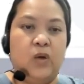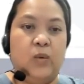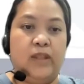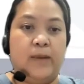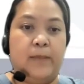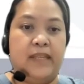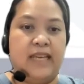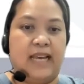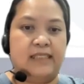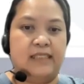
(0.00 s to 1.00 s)
with a
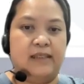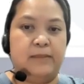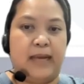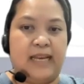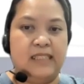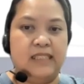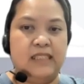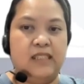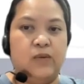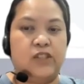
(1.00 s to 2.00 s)
mediastinal mass,
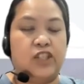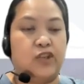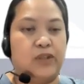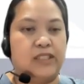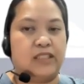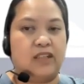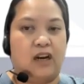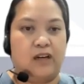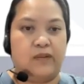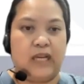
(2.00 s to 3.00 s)
which increases the
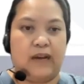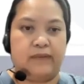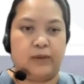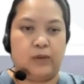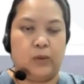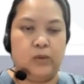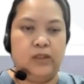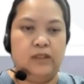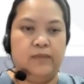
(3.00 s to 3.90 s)
RV afterload,